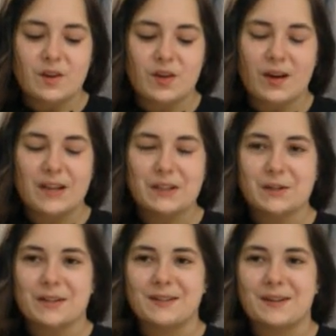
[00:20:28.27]
got
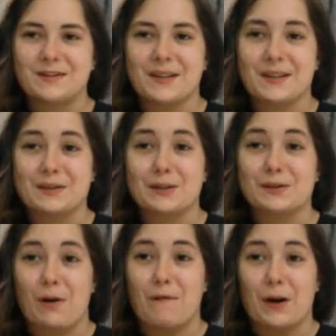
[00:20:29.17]
interested. I was like, these are
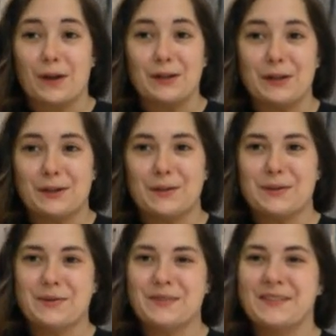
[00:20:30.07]
so freaking cute.
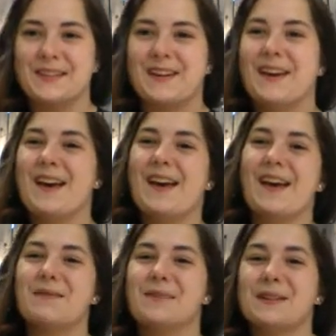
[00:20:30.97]

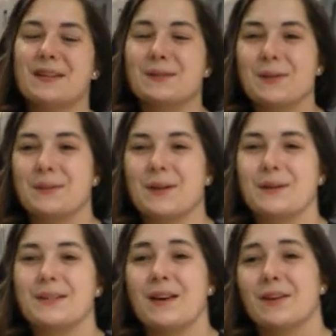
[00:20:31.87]
And once I told her I
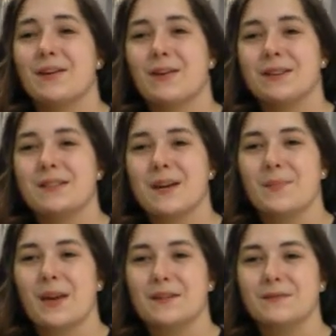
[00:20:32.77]
was having a hard time
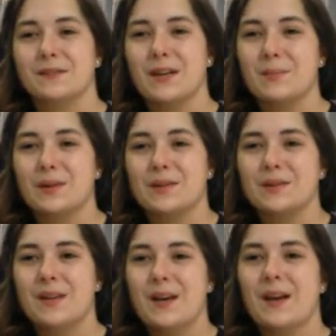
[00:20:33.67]
paying for diapers
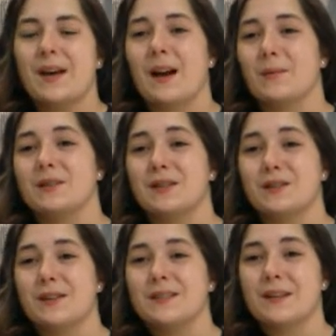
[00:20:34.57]
and I was
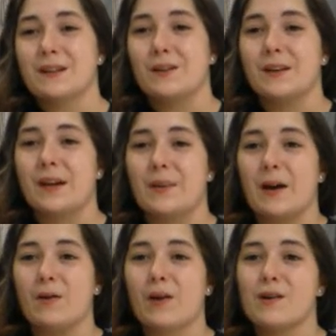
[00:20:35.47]
interested in learning
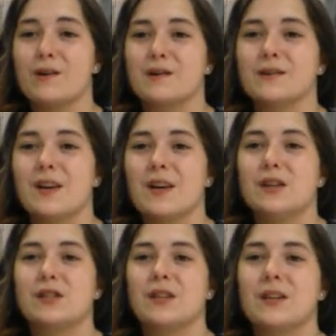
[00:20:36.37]
about hers,
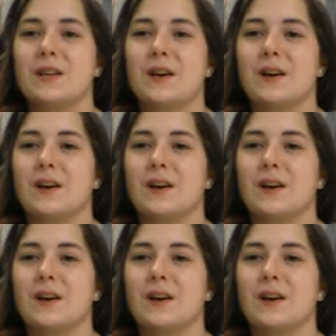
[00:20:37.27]
she